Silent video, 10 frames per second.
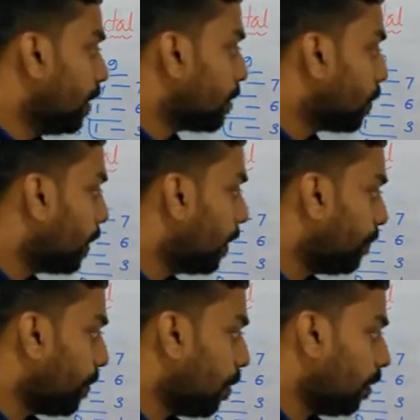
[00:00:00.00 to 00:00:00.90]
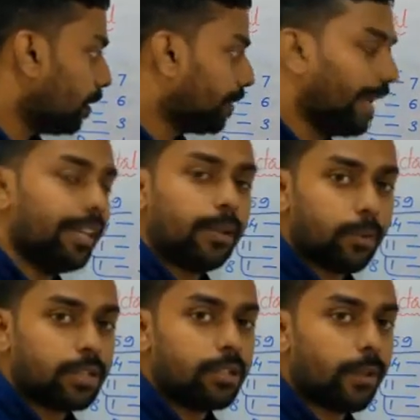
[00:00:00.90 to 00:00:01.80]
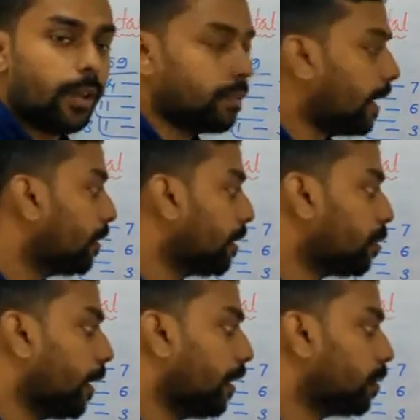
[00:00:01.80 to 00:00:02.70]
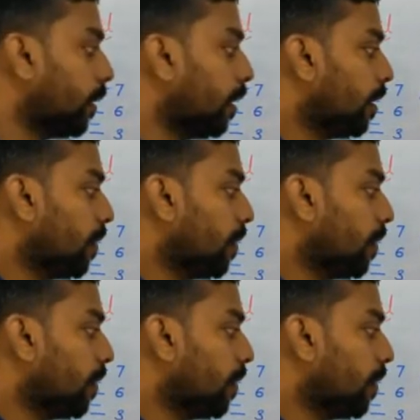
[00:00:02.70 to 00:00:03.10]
So here for 3, the position value is 8 raised to minus 1.